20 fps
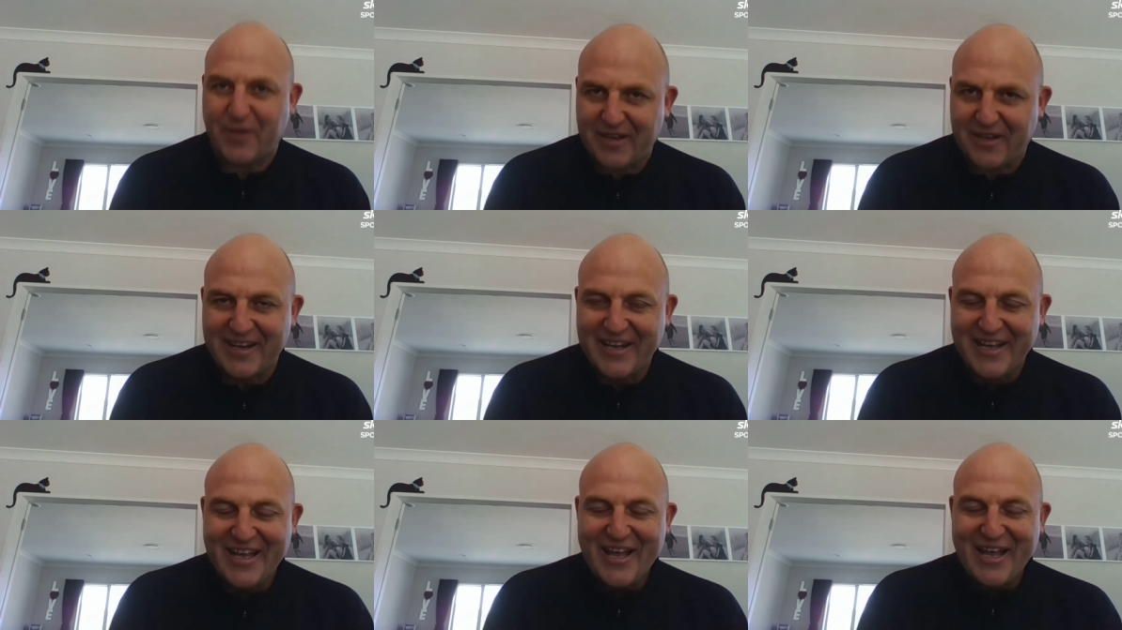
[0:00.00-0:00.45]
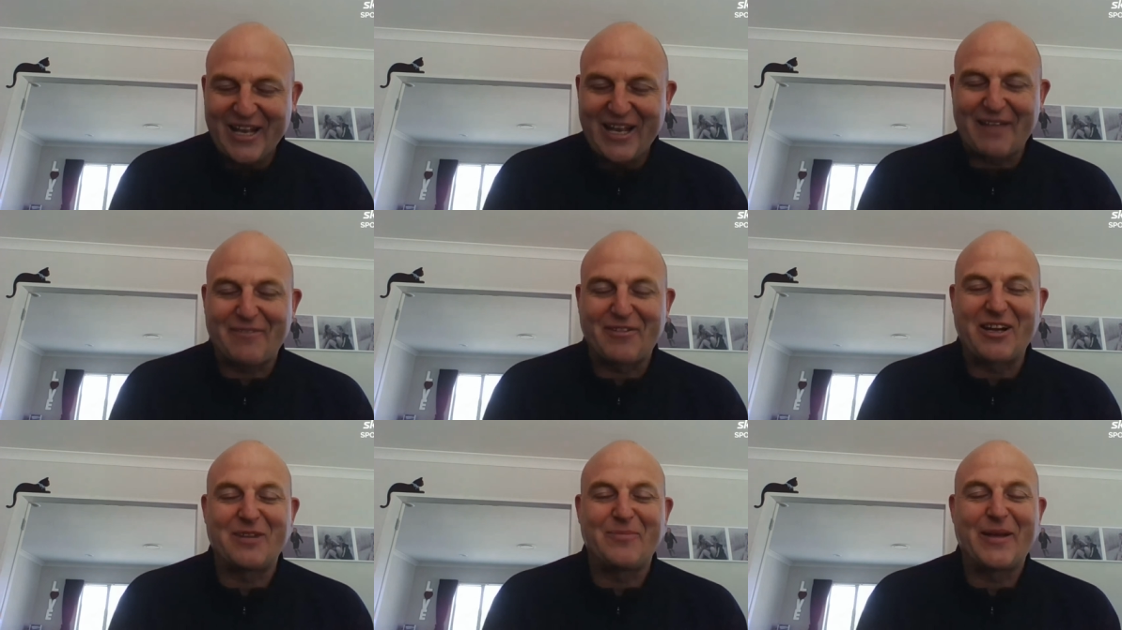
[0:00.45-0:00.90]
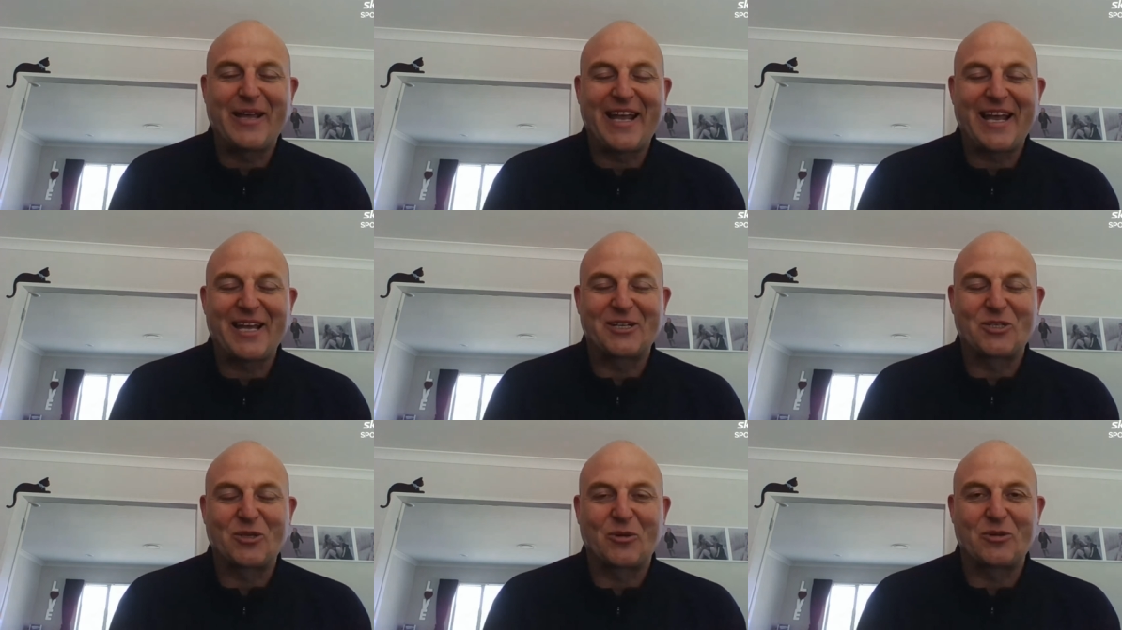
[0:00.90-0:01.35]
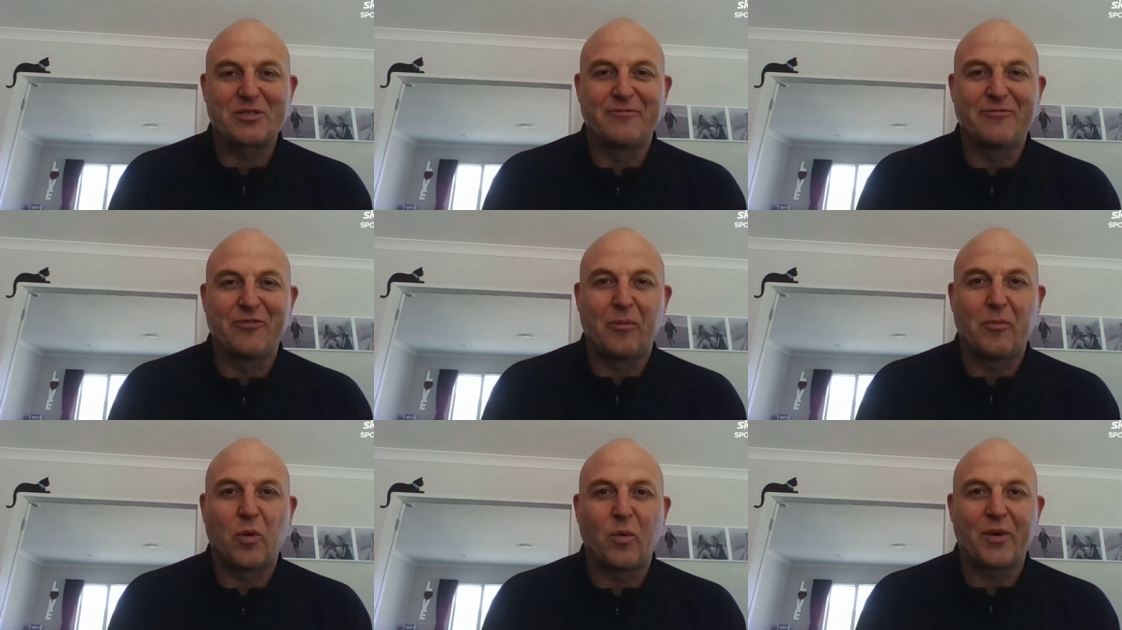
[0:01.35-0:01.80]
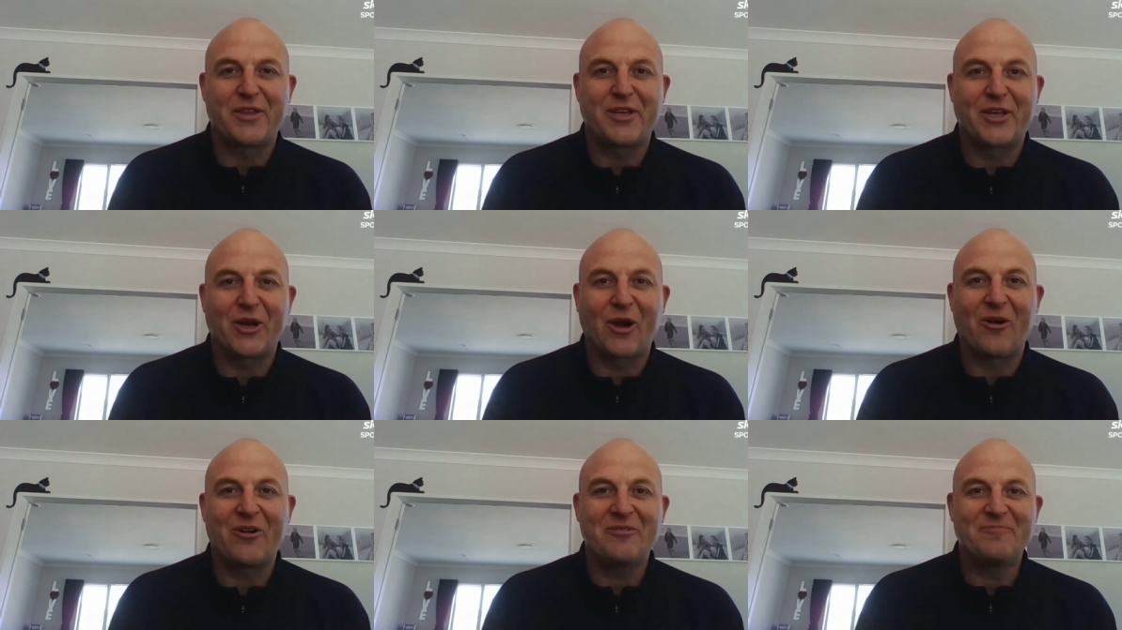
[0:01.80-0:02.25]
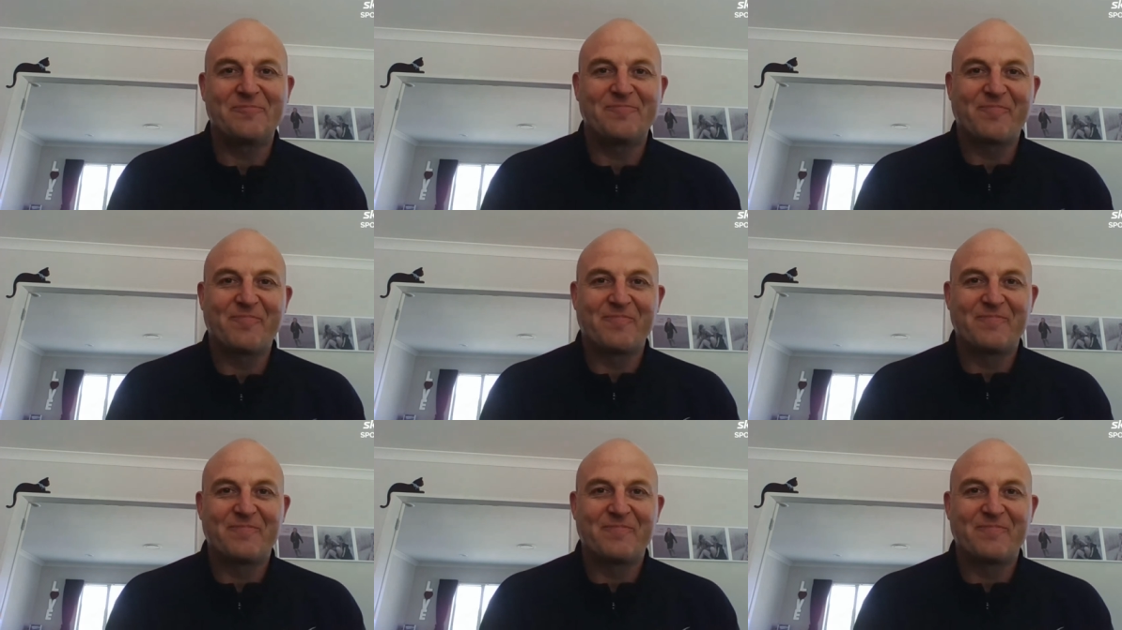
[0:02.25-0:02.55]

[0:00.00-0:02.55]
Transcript: But lovely to be here to talk some football with you, Goran.